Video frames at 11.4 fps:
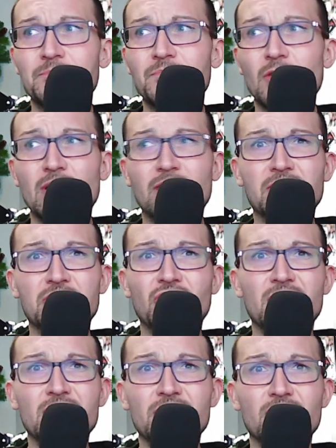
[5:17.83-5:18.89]
whatever
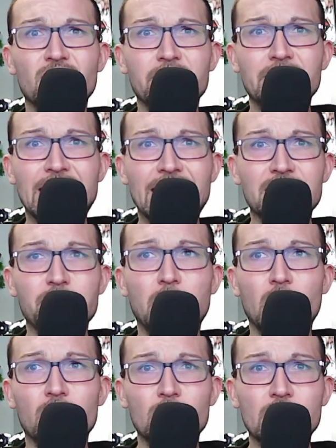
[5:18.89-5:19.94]
John Durham and
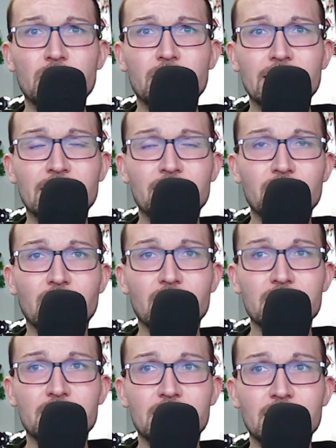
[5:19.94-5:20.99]
Barr were doing in
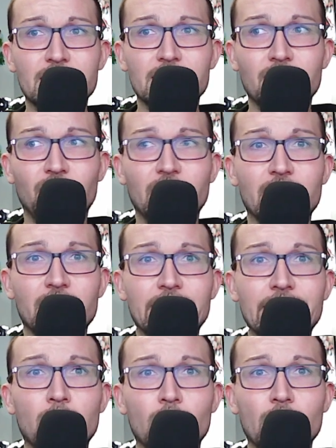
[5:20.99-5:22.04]
regards to figuring
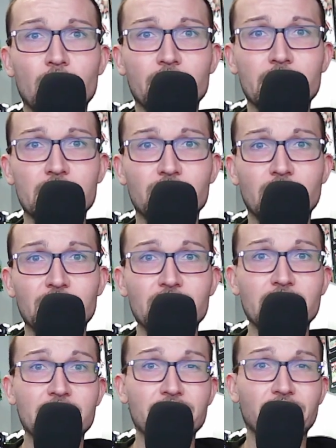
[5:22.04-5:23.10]
out where all of this Russian
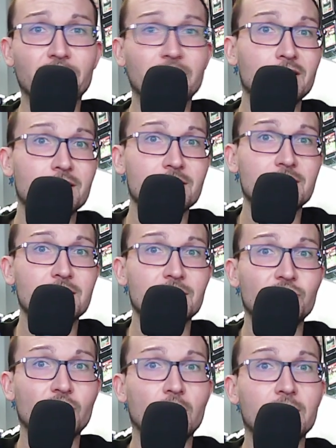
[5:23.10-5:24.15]
interference
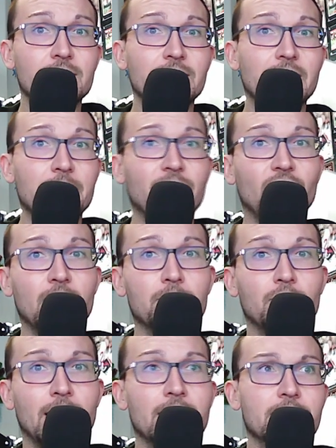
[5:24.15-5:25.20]
jargon came from
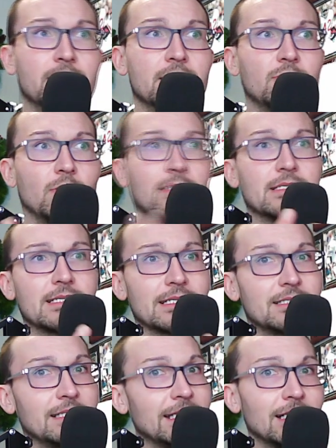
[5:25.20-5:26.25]
prior to the
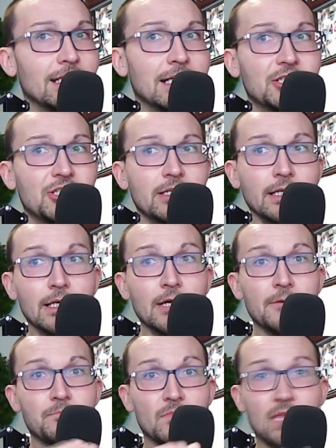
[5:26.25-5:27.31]
2016 election,
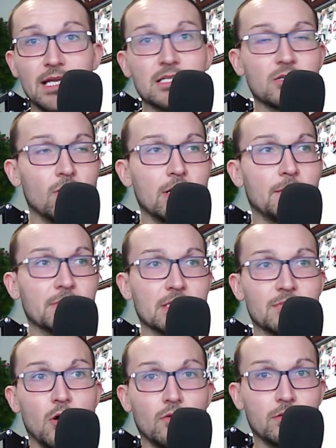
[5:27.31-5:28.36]
that is going up in
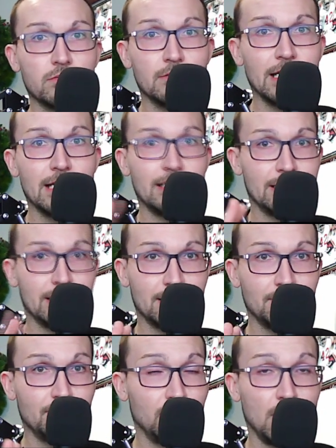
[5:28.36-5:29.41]
smoke. That
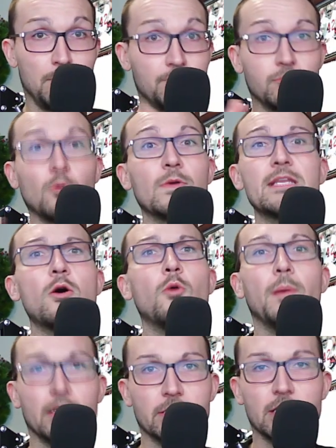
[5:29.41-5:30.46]
is, uh, we know
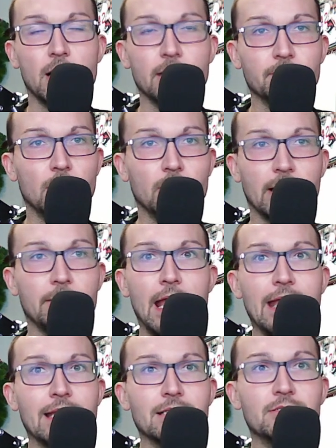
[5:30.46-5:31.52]
Barr's gone, okay?
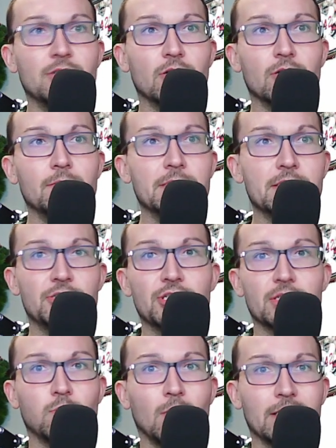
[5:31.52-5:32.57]
And Durham is
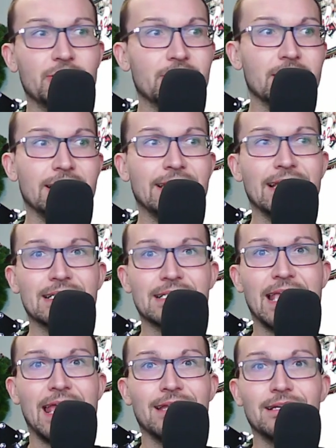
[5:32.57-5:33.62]
just what, just going to kick his
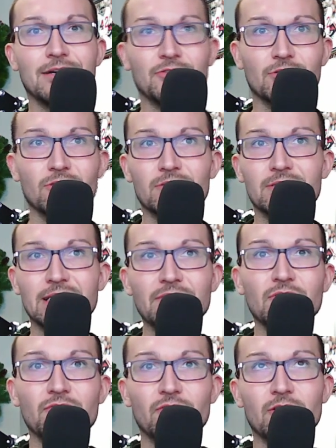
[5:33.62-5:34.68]
can down the road
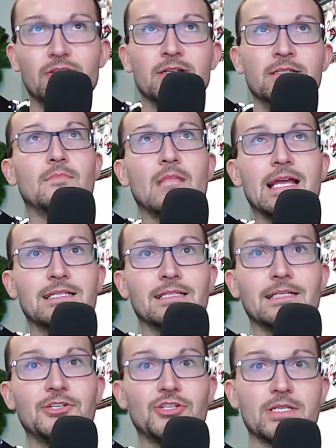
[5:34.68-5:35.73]
even further? And
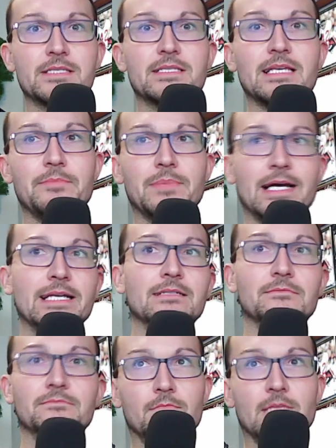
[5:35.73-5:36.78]
let's just say
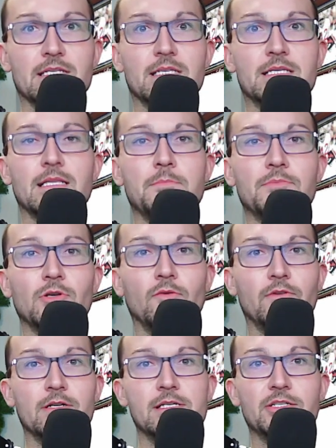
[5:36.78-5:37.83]
Biden is slumped
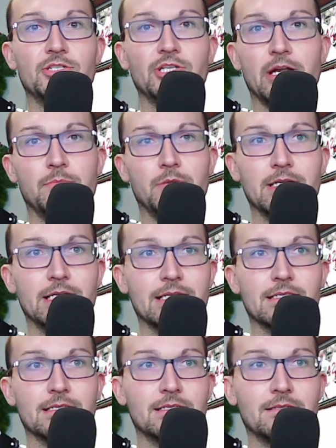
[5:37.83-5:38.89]
over in his chair, putting
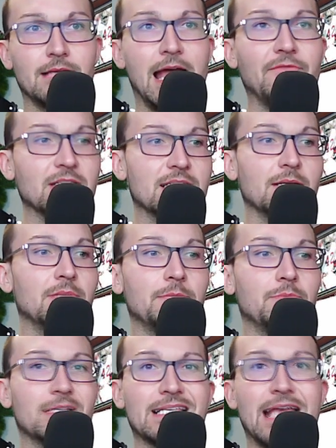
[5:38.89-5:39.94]
his, having somebody
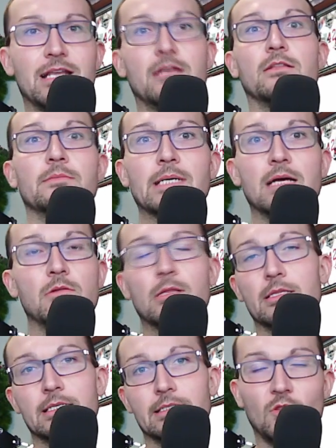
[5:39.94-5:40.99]
put his hand on the Bible
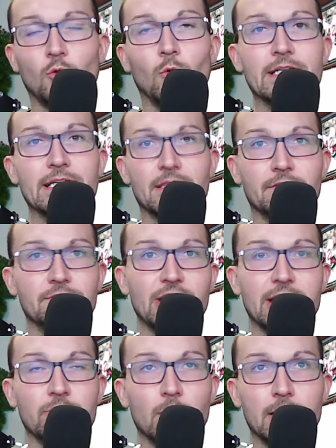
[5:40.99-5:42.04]
on the 20th of
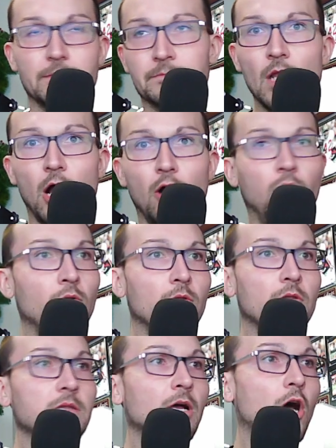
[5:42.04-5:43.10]
January a
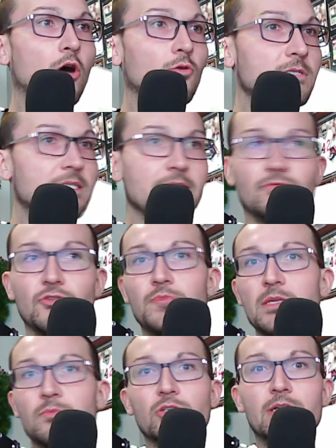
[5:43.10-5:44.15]
whole host of new
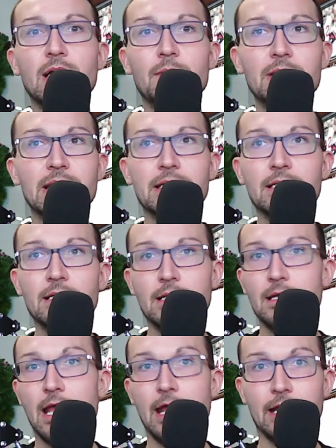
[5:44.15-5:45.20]
people are coming in
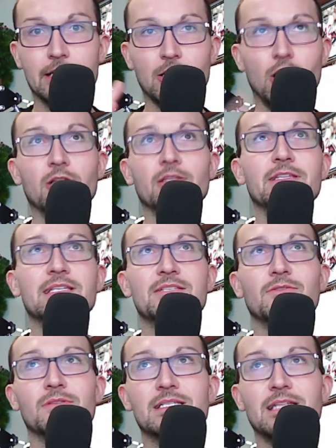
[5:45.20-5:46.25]
and all of this
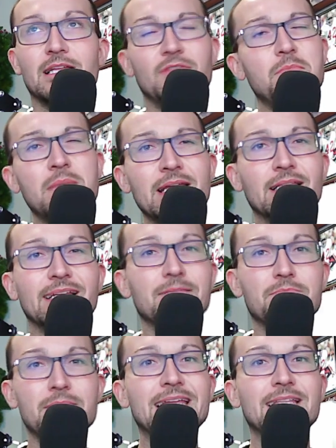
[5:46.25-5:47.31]
old stuff that might like
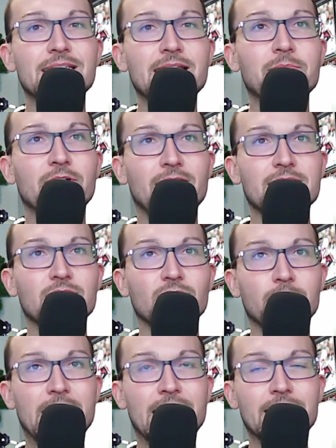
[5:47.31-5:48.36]
make the Democrats
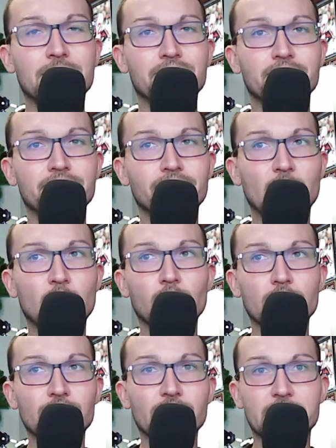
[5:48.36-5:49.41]
look bad
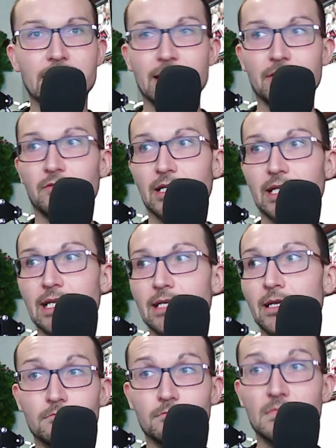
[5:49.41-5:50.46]
will just get fucking
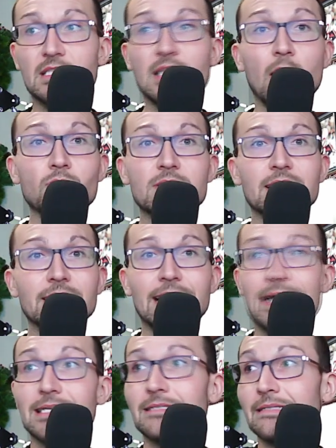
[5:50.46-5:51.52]
doused in
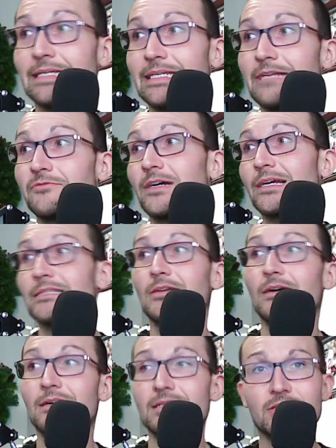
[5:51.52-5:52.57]
gasoline and fucking
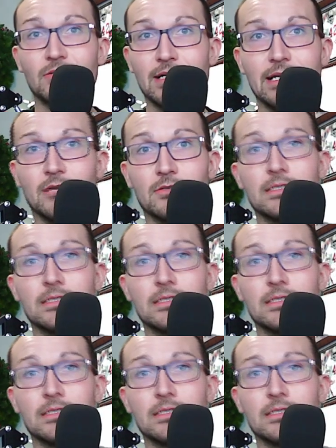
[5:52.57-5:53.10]
tossed right out.